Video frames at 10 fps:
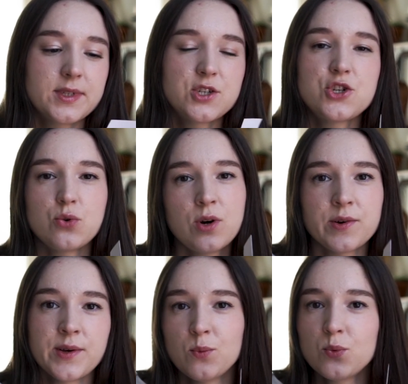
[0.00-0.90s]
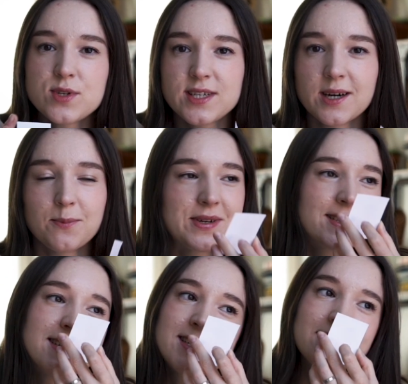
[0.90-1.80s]
sugary, woody
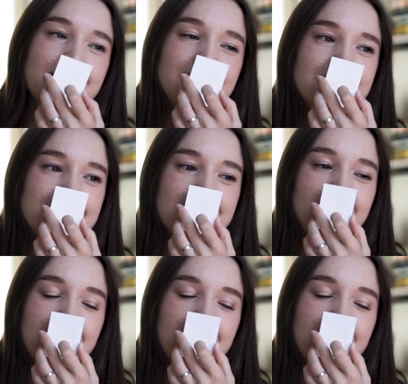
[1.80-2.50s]
compositions.